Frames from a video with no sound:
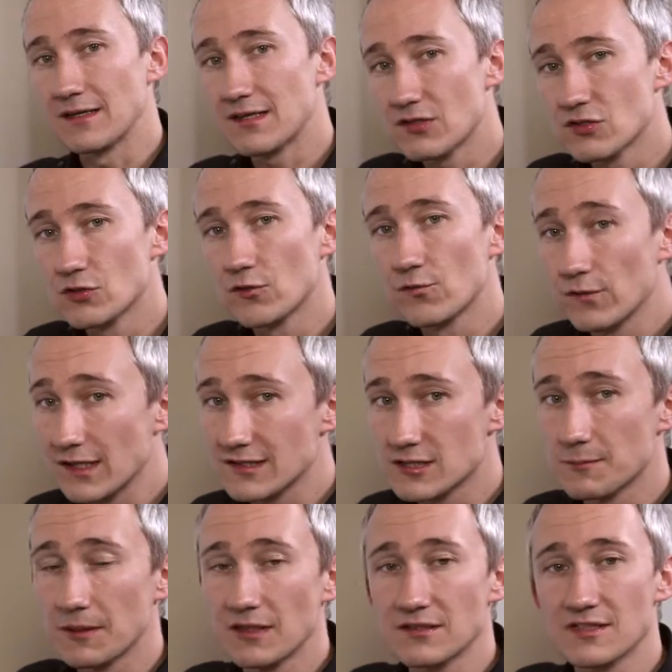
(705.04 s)
The additional
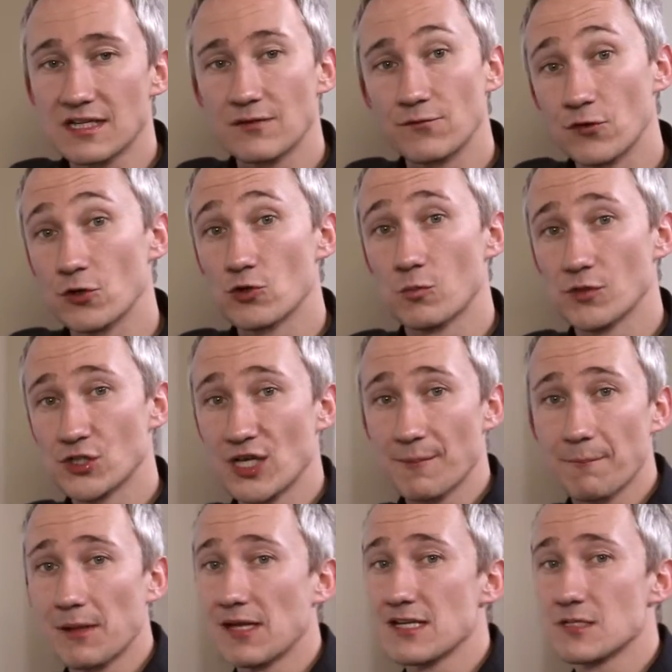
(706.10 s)
flexibility in virtual
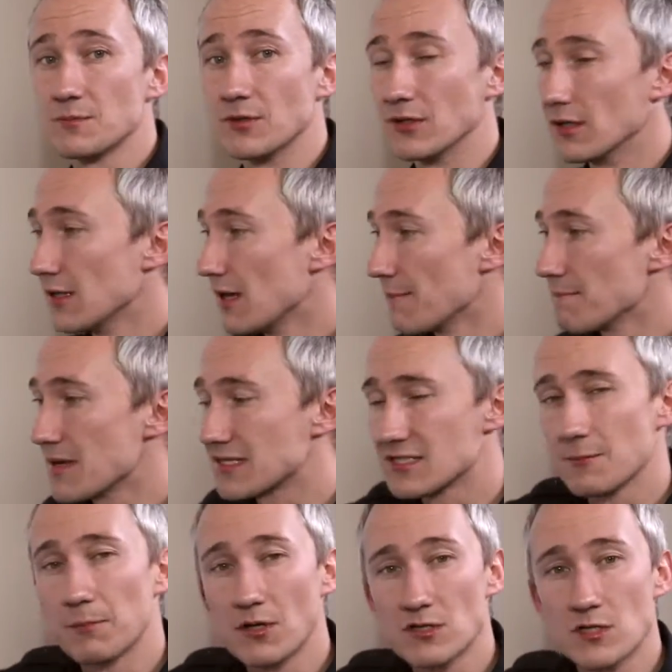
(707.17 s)
machine placement
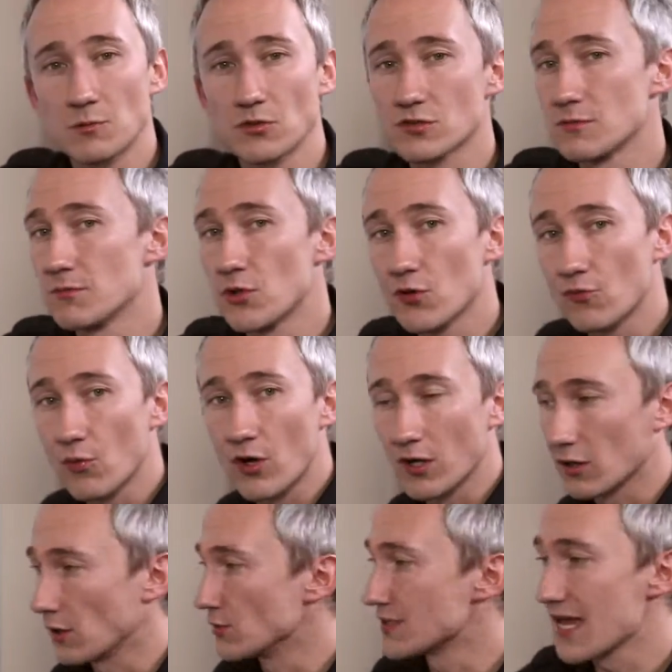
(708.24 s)
makes it possible to move
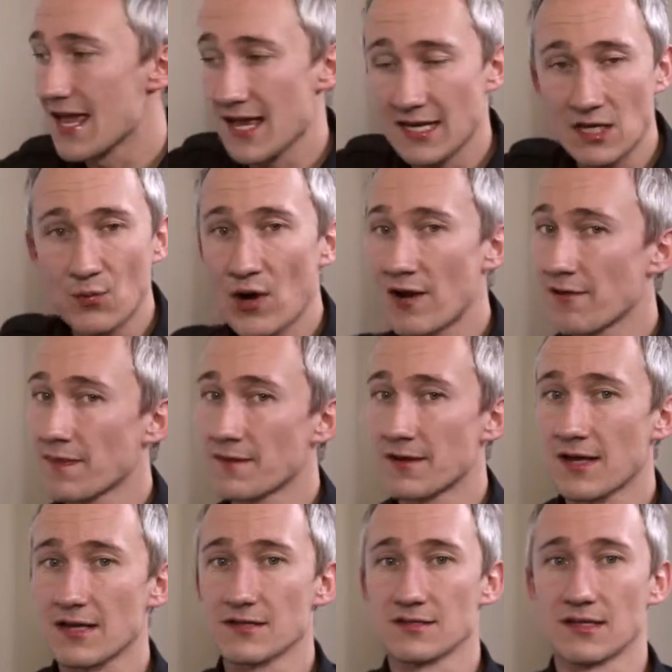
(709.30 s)
workloads anywhere in the
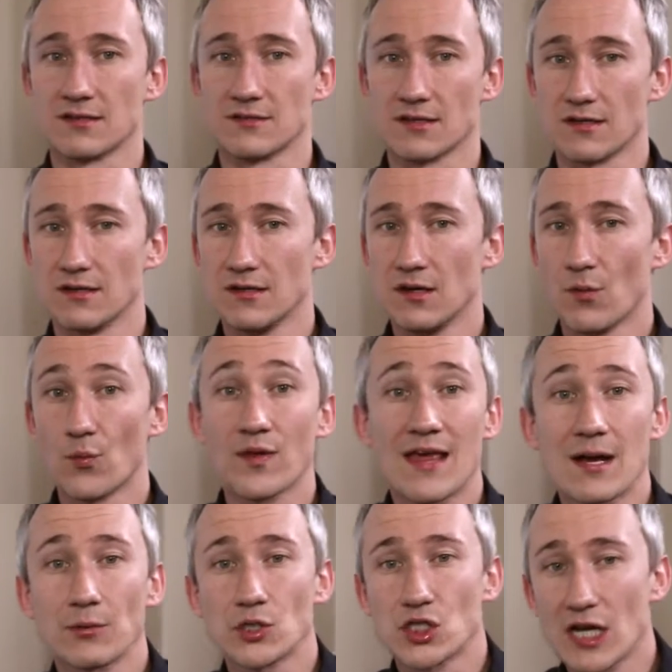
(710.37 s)
data center
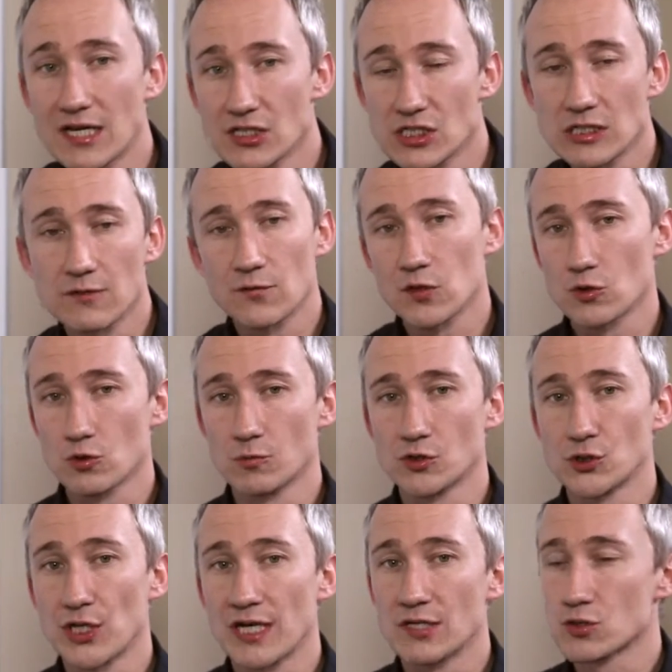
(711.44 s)
without changing the virtual
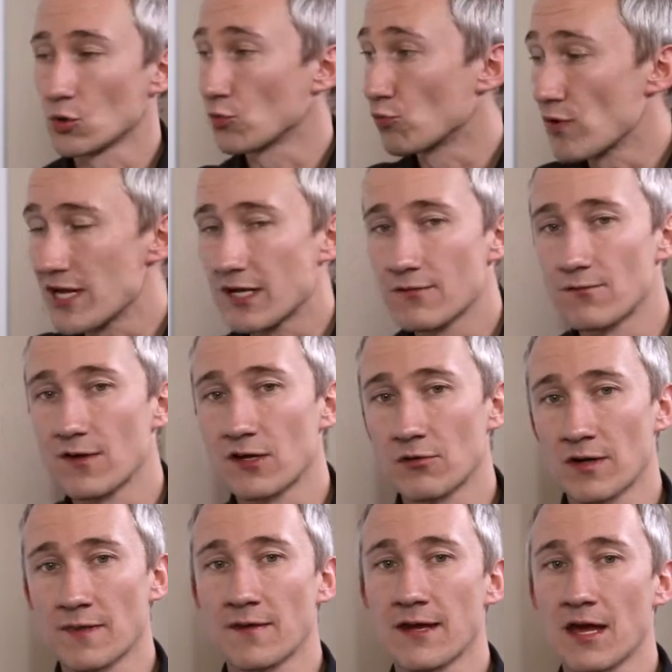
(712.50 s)
machines or
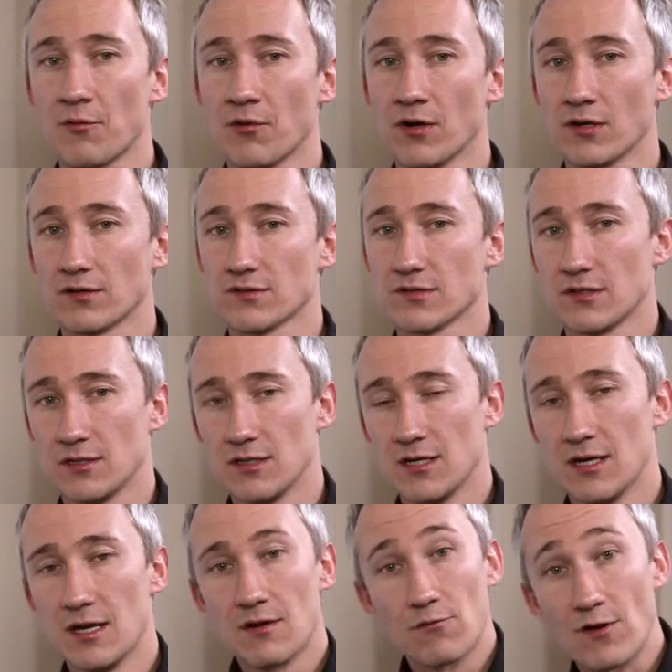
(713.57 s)
reconfiguring the networks.
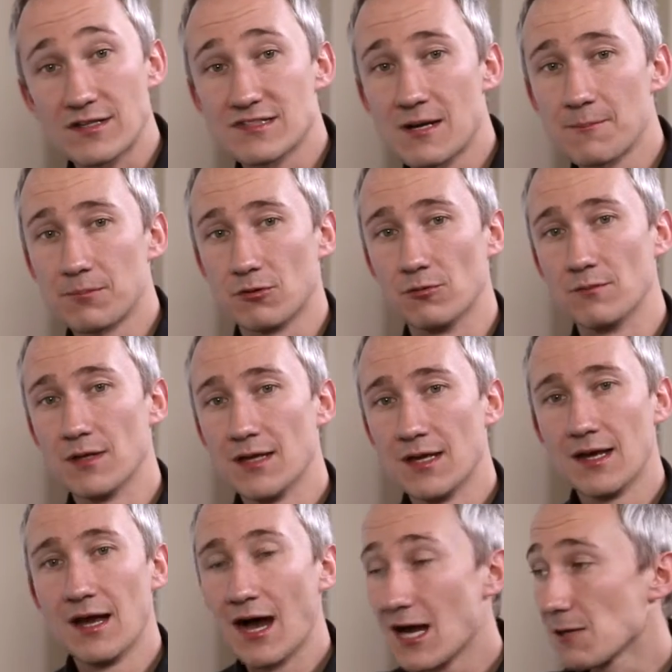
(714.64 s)
For example,
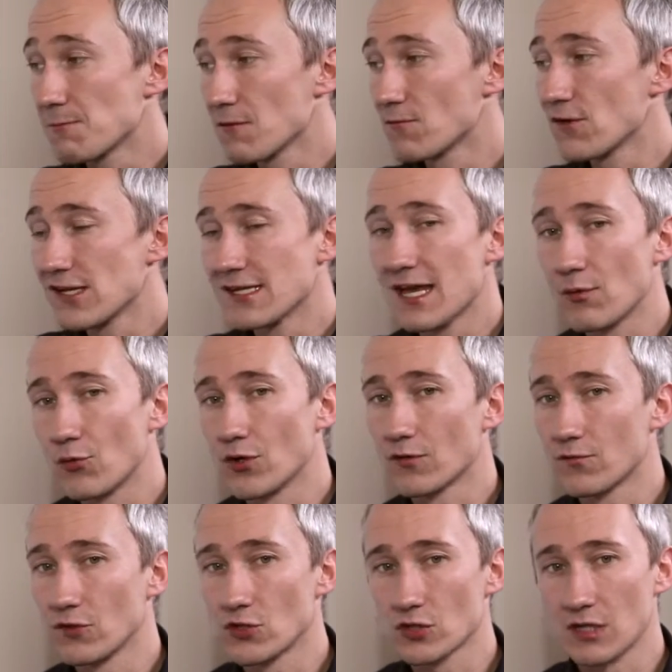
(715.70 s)
Hyper-V
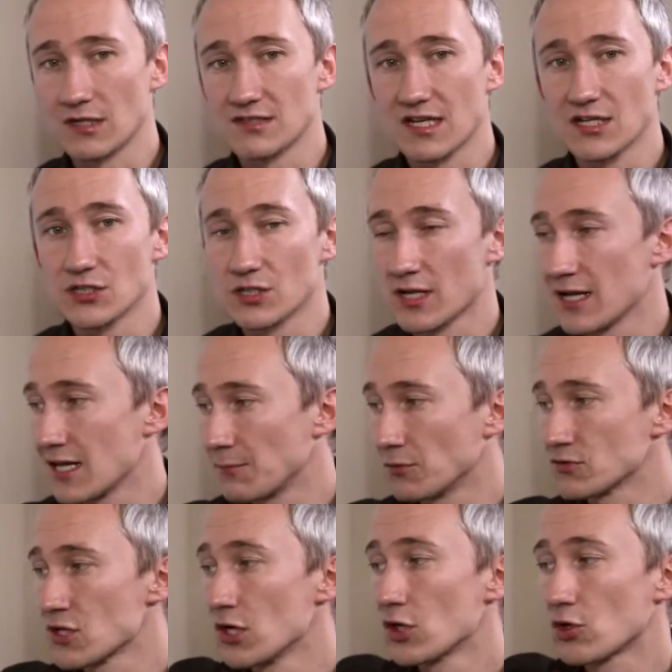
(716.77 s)
network virtualization
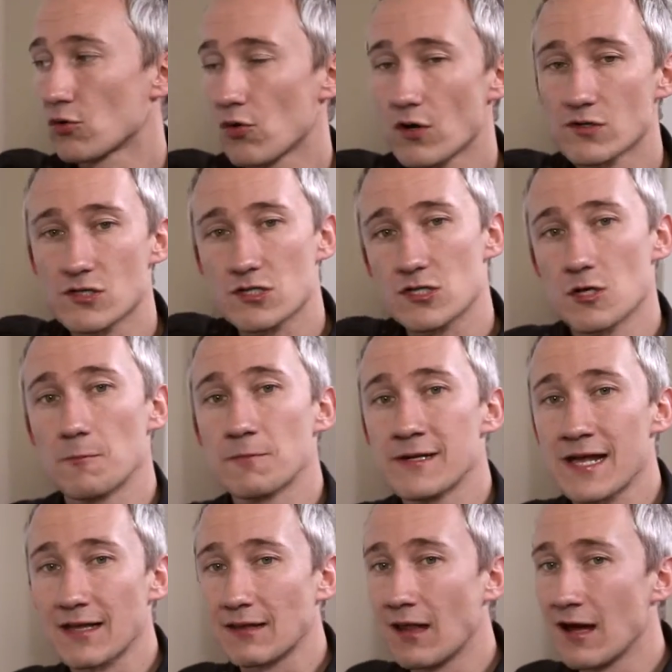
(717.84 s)
enables
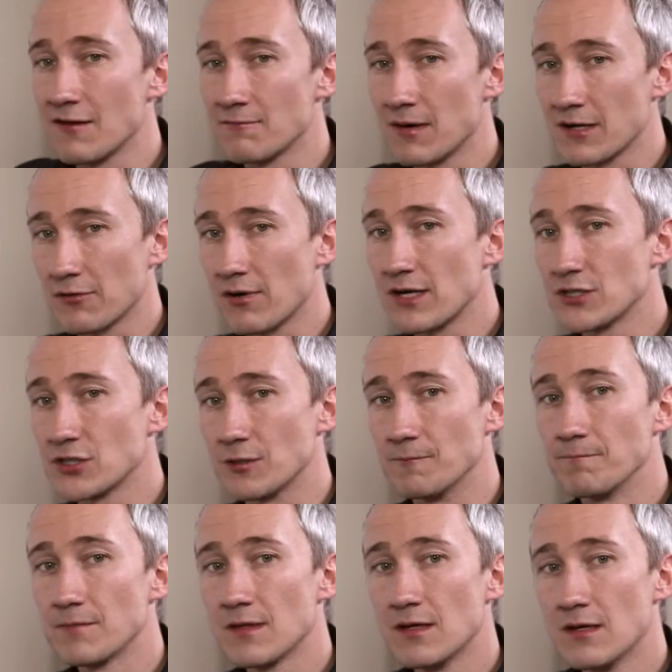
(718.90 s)
cross-subnet live
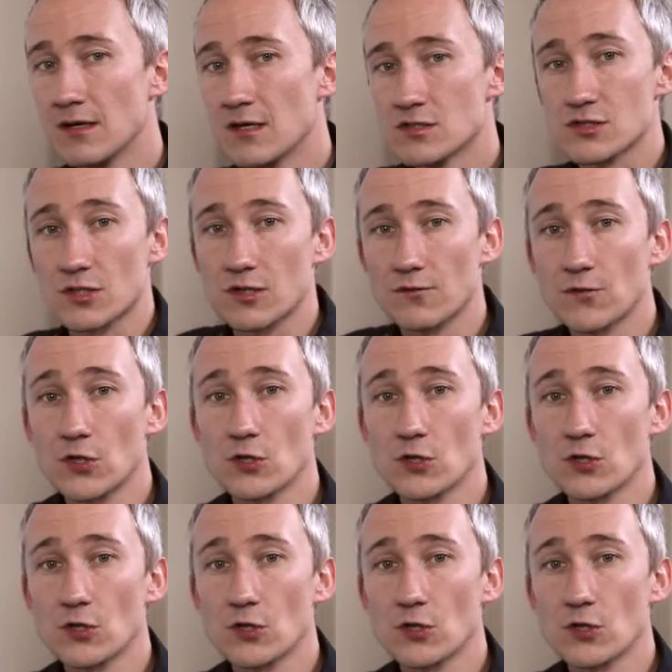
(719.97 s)
migration, so that a